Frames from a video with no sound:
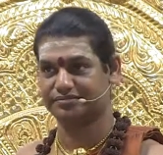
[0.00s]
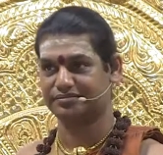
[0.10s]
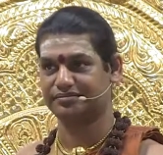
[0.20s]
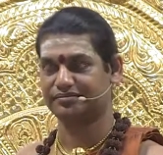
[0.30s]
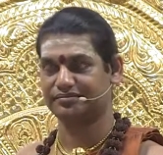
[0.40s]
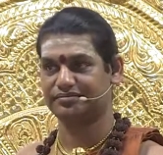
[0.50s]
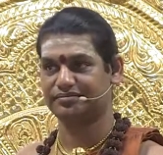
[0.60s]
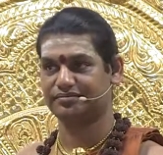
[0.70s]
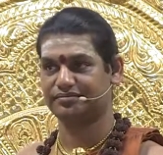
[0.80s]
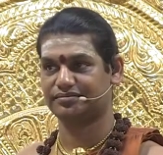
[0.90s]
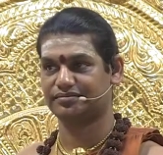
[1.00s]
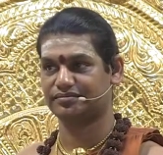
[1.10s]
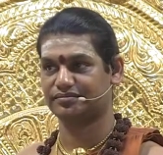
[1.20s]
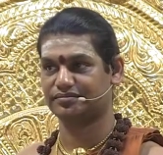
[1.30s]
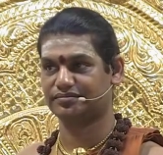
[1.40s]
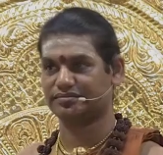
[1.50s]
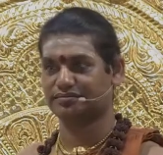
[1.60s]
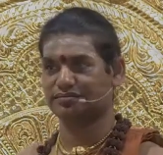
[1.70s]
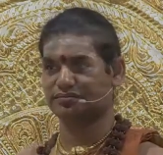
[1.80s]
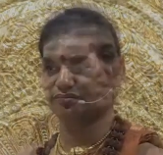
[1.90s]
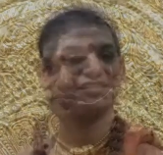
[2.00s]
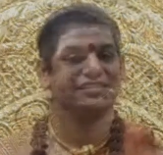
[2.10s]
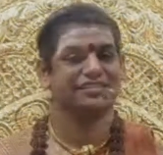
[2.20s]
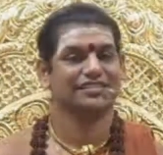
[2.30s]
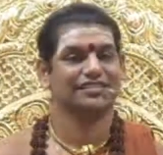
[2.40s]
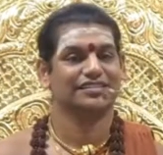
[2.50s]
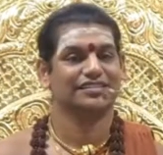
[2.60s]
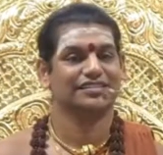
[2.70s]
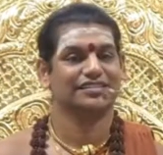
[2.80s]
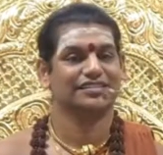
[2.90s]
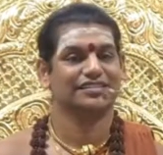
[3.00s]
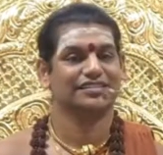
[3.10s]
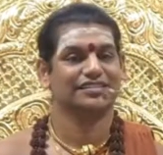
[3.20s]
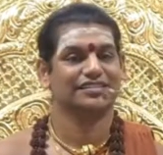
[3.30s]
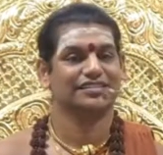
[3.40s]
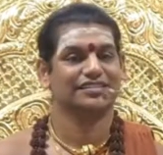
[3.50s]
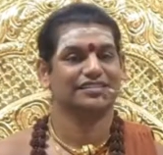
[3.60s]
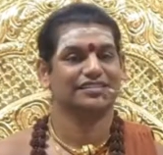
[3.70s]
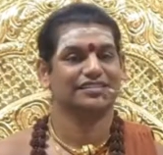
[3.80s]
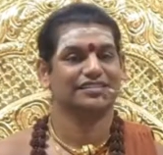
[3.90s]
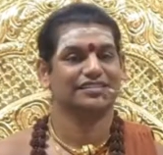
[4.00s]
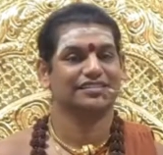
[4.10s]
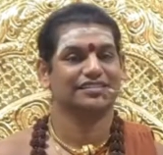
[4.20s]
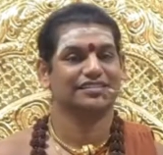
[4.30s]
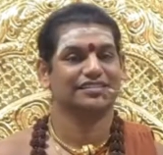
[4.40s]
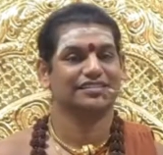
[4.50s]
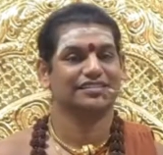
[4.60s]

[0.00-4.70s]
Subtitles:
(silence)